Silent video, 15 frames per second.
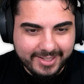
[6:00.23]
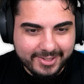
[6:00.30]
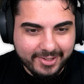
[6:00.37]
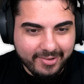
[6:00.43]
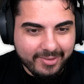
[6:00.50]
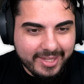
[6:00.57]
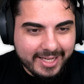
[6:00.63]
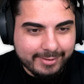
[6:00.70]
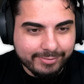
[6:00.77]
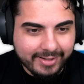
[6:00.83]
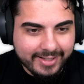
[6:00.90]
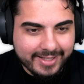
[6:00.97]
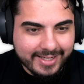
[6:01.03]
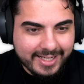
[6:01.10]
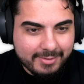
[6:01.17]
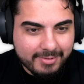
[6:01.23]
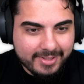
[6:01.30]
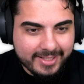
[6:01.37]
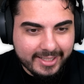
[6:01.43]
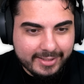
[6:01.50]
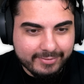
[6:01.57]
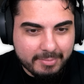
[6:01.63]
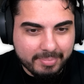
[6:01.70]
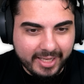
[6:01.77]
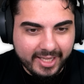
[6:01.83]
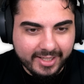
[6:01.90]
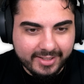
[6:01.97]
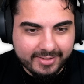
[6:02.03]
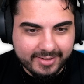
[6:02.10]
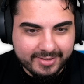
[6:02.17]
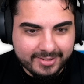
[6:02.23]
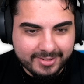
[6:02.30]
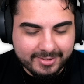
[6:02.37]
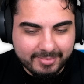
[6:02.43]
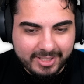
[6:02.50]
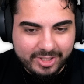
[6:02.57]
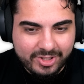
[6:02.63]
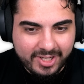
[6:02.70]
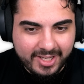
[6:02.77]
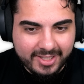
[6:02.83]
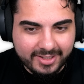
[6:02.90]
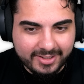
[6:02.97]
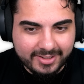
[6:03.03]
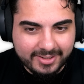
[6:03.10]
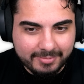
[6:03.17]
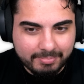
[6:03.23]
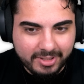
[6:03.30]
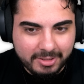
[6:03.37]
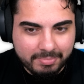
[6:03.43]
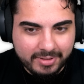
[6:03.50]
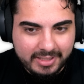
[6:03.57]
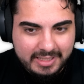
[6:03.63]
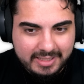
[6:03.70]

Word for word: don't like fighting anyone, not even Pirate and Medjay and BP